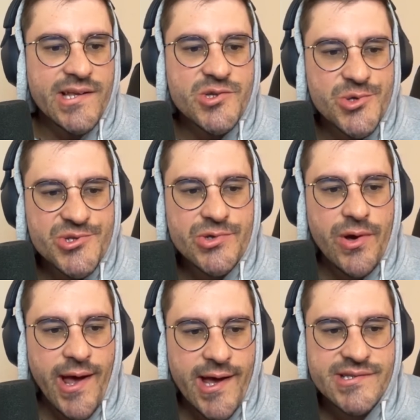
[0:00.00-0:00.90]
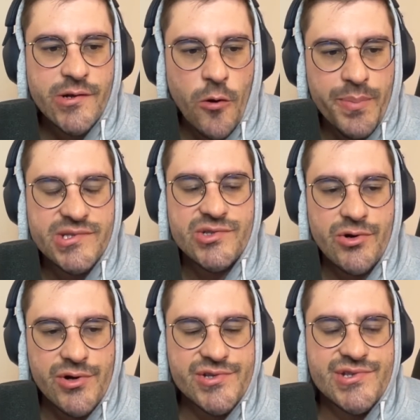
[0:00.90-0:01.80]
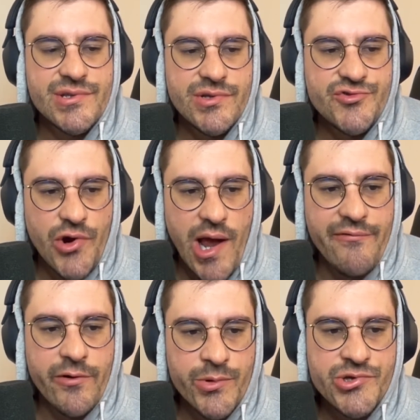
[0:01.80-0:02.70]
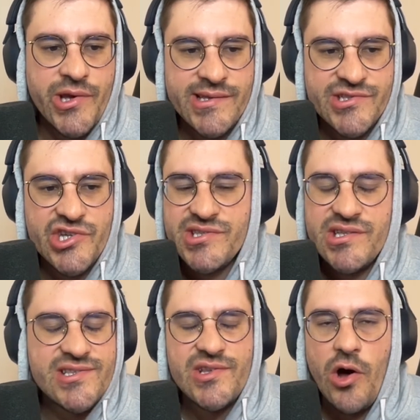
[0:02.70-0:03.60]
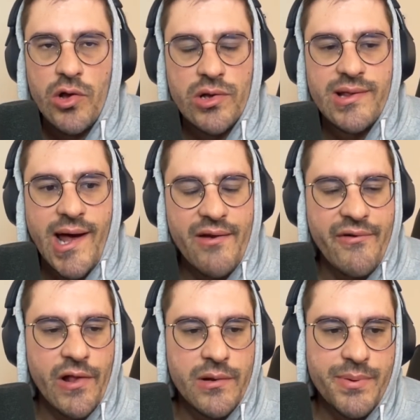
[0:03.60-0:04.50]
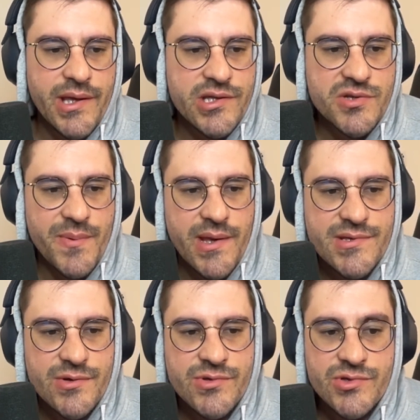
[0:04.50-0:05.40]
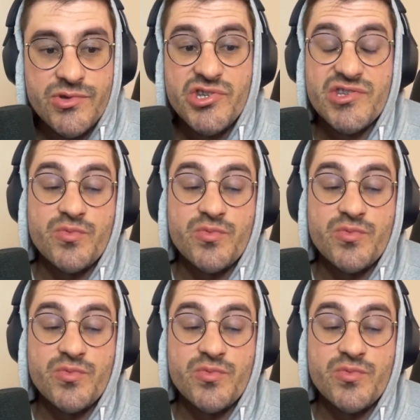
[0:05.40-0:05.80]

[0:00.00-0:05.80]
Curso has an open source driver which you can just install on Laravel and PHP, so it should just